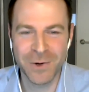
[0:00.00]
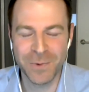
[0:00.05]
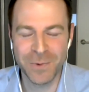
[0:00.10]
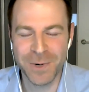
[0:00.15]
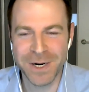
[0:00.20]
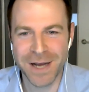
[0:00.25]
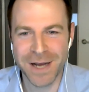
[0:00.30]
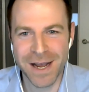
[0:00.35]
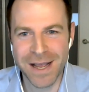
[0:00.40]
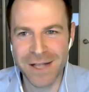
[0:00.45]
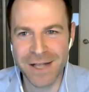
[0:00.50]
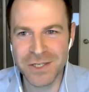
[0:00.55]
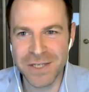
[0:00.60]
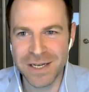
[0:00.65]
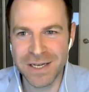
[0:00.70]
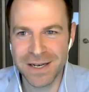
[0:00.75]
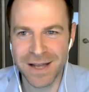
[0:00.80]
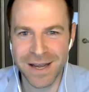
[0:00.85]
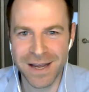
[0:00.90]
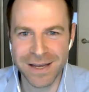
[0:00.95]
You know what? I
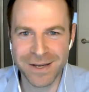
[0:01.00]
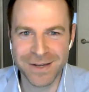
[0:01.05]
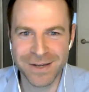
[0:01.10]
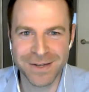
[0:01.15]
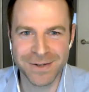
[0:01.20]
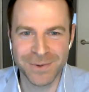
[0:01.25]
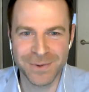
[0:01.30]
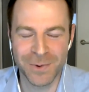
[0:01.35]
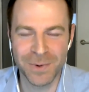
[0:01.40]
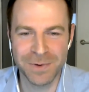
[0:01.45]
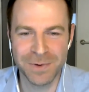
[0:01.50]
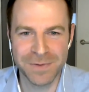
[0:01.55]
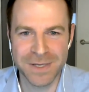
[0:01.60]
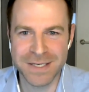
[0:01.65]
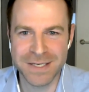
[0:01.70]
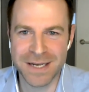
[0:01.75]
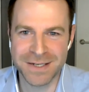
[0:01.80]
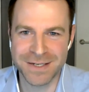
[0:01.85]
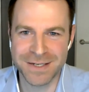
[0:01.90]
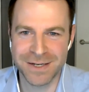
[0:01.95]
actually like all of
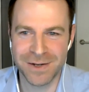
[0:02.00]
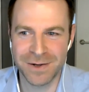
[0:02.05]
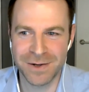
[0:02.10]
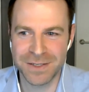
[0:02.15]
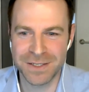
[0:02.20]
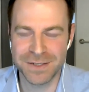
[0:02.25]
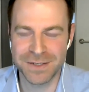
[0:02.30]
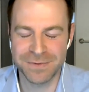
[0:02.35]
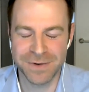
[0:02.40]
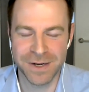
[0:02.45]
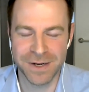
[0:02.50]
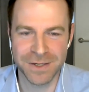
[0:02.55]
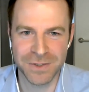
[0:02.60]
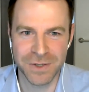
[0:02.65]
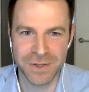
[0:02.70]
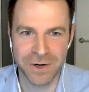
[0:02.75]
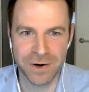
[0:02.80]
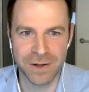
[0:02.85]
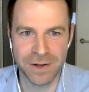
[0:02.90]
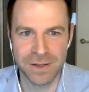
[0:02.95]
these asset classes for
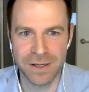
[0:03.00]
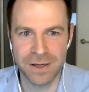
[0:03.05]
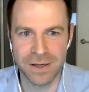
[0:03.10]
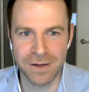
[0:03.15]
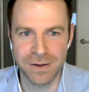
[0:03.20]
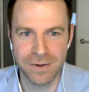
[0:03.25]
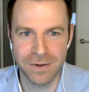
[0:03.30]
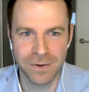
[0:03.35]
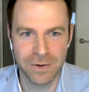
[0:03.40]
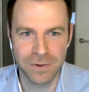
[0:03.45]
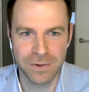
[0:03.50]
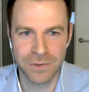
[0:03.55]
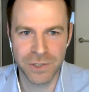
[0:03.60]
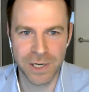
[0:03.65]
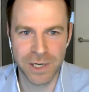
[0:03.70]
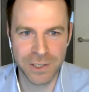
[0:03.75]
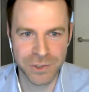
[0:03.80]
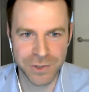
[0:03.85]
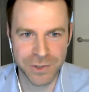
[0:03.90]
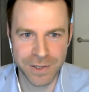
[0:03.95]
next year. I think
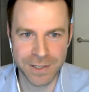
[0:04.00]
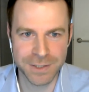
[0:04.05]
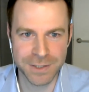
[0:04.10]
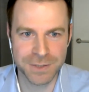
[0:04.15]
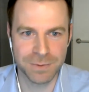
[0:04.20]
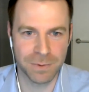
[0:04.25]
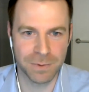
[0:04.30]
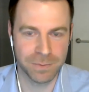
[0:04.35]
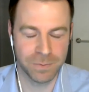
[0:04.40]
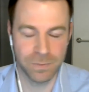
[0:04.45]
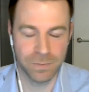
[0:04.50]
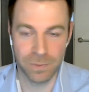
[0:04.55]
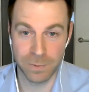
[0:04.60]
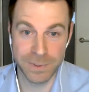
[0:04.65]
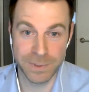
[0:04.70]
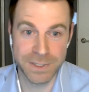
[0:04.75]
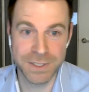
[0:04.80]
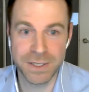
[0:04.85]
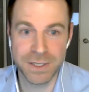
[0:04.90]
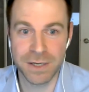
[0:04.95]
treasuries, what
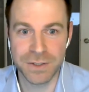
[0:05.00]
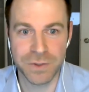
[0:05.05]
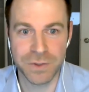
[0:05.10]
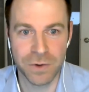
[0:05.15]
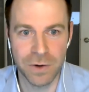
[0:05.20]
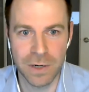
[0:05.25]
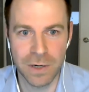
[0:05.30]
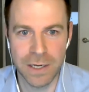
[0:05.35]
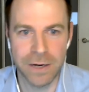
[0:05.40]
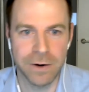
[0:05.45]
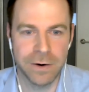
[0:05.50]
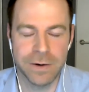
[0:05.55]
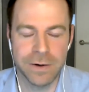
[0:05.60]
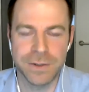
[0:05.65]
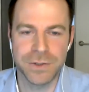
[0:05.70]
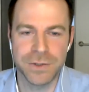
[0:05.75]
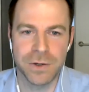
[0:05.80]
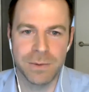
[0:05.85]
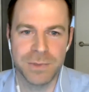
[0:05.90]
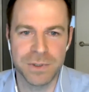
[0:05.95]
we discussed earlier
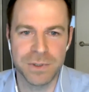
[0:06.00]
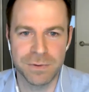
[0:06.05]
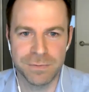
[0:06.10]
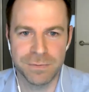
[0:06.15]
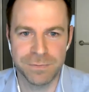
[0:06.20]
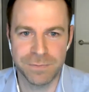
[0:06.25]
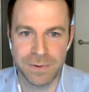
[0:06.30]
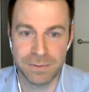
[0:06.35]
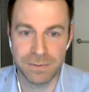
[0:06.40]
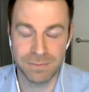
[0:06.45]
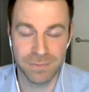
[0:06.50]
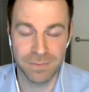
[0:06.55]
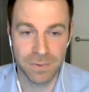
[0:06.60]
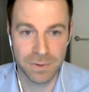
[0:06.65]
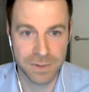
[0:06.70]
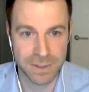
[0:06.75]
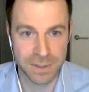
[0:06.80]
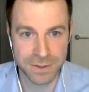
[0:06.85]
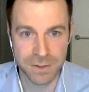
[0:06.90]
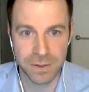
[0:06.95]
in terms of
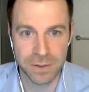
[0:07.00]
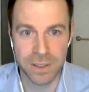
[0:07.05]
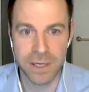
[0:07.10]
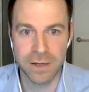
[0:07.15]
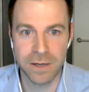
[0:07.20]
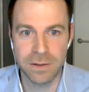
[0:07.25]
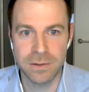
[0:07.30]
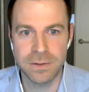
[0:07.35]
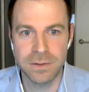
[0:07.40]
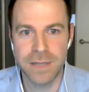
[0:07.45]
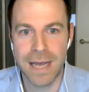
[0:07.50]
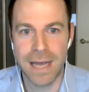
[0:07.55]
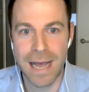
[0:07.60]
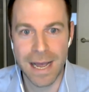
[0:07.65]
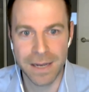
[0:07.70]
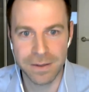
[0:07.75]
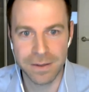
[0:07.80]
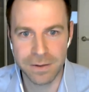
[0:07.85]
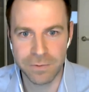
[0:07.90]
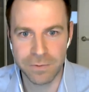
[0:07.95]
decent yield
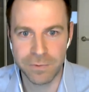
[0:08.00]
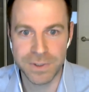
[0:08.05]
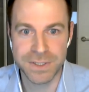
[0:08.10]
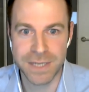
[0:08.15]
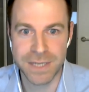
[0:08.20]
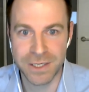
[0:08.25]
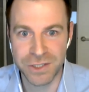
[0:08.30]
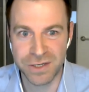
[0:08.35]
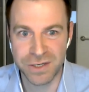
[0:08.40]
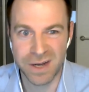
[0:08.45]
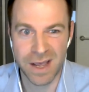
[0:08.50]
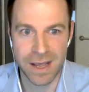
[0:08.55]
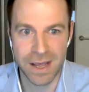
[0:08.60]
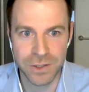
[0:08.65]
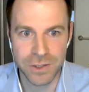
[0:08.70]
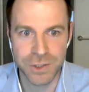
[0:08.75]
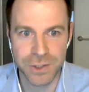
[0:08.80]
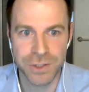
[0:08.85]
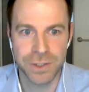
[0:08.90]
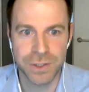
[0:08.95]
and the recession
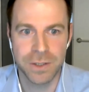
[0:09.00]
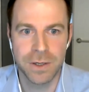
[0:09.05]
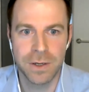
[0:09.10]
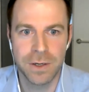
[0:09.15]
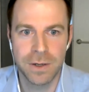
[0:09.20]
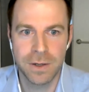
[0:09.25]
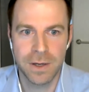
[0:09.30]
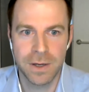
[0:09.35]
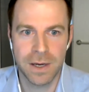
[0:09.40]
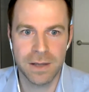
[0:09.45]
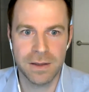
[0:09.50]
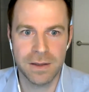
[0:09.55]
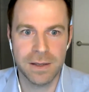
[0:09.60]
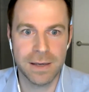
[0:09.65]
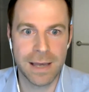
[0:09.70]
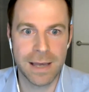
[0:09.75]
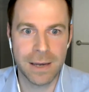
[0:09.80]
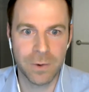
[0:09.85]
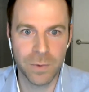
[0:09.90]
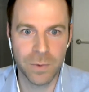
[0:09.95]
hedge. I
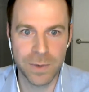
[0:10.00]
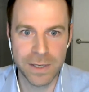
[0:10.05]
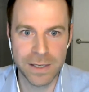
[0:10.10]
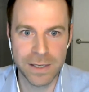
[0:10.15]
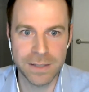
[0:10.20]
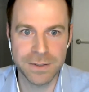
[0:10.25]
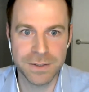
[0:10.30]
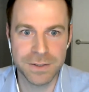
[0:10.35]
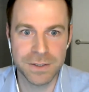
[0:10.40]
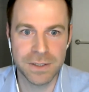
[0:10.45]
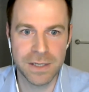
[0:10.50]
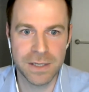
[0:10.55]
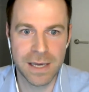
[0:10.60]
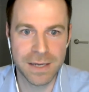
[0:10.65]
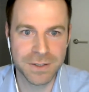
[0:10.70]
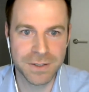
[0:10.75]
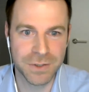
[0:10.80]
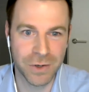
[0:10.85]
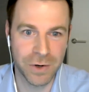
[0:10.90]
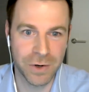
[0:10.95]
think equities,
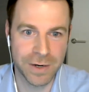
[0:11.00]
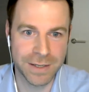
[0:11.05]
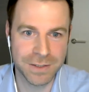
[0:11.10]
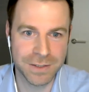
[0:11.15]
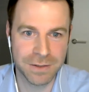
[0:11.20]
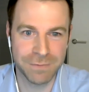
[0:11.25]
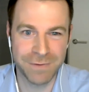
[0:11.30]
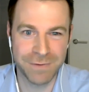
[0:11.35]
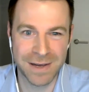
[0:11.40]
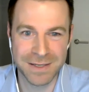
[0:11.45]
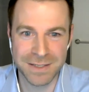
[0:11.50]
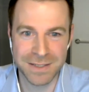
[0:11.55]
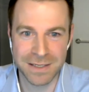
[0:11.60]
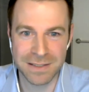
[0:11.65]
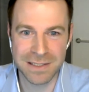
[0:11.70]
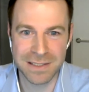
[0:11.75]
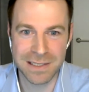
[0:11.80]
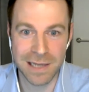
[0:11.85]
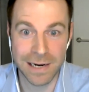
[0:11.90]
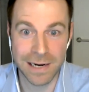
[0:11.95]
yes, earnings are
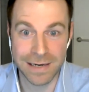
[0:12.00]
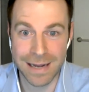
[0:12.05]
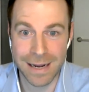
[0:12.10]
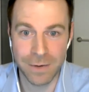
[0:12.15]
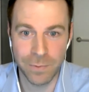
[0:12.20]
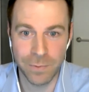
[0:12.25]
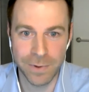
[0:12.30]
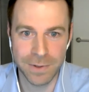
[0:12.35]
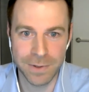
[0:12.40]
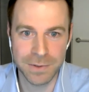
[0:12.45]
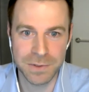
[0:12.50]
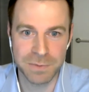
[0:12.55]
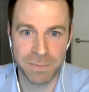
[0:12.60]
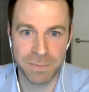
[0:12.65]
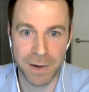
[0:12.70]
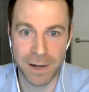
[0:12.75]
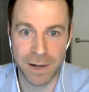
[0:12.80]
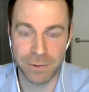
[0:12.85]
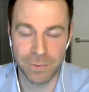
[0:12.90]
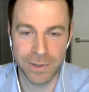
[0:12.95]
facing slight headwinds,
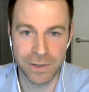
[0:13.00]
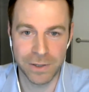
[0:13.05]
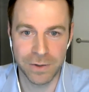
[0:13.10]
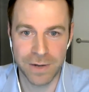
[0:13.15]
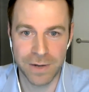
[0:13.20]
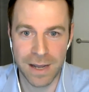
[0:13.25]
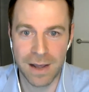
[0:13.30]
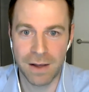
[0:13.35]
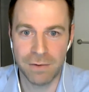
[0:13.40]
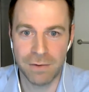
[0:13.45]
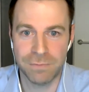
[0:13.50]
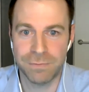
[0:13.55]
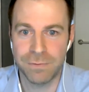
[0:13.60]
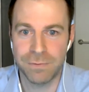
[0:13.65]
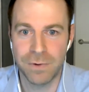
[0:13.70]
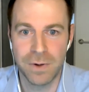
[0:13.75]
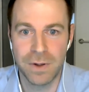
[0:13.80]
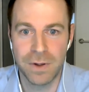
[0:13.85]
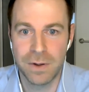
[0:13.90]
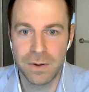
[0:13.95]
but we could
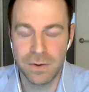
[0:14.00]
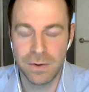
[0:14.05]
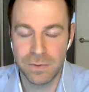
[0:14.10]
have